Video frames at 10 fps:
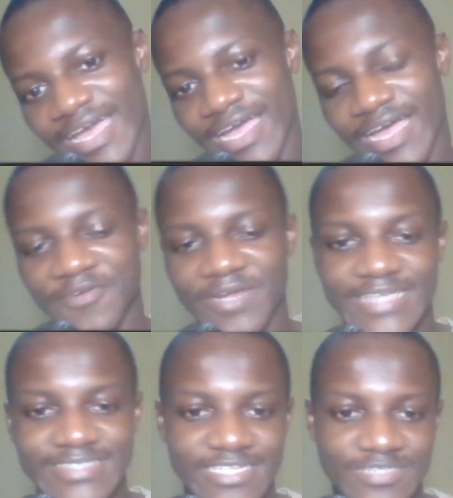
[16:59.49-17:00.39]
I
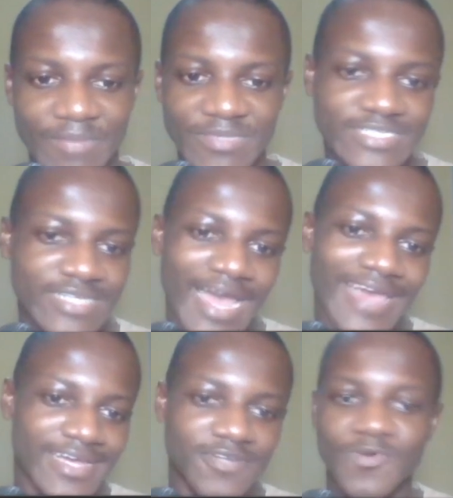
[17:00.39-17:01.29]
realized that
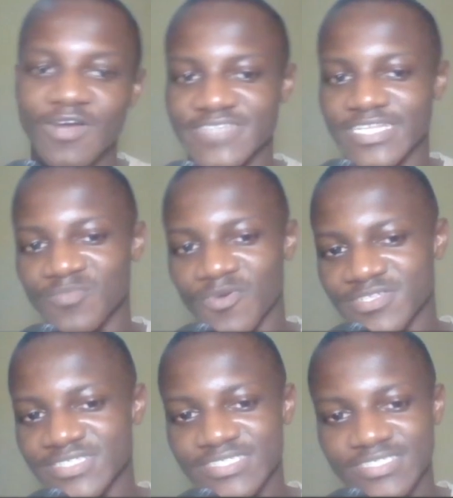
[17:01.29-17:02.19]
I can go after the
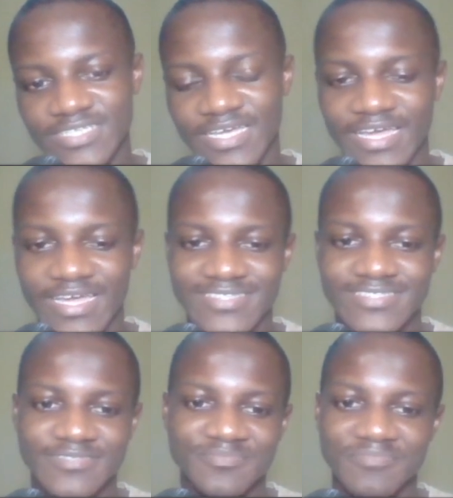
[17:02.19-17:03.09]
pawns,
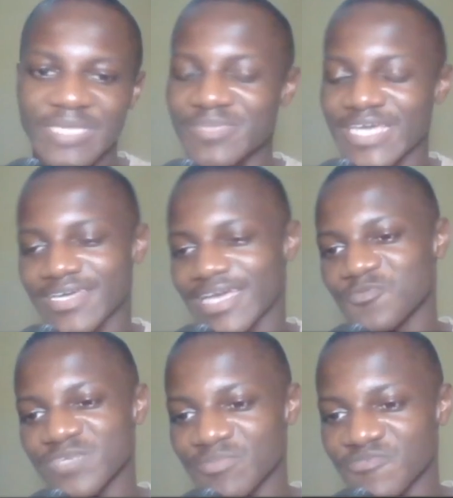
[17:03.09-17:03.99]
and maybe I win them